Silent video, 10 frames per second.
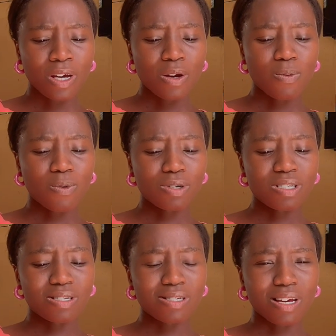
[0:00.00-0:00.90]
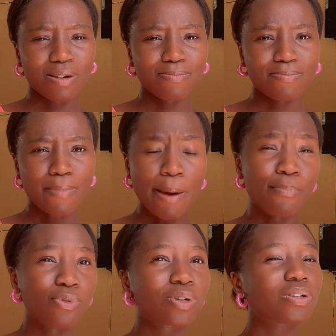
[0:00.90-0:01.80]
was my
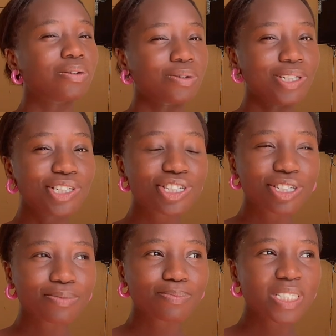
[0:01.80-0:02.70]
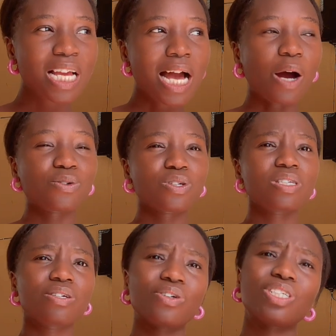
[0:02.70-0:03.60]
book launch. I was going
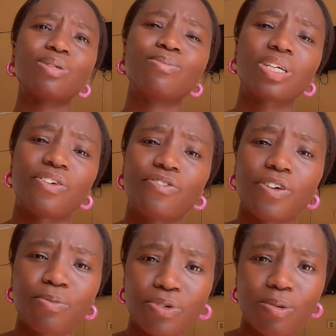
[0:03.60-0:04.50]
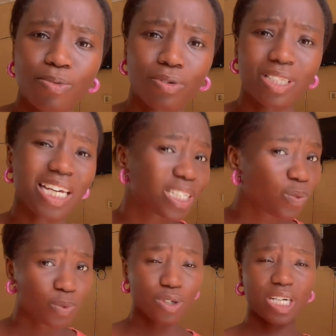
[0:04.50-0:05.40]
to launch a book in February, but that
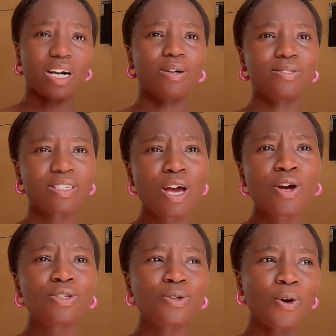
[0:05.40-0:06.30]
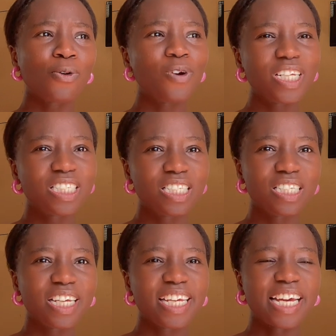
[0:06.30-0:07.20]
didn't work out. So already
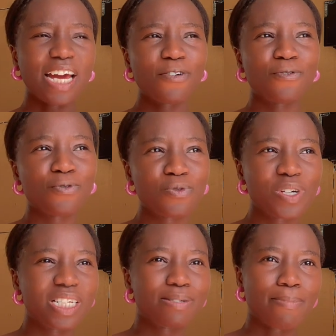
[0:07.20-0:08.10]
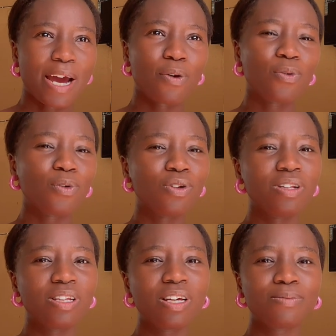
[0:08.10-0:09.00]
it kind of ruined my whole